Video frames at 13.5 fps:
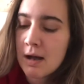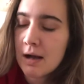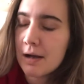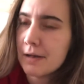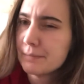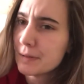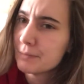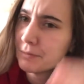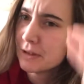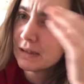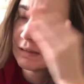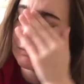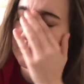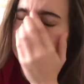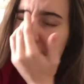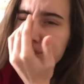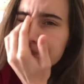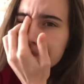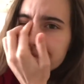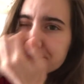I'm really
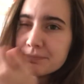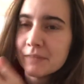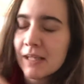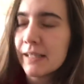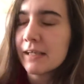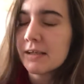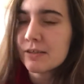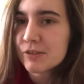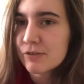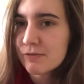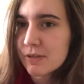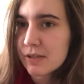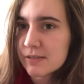liking it so far.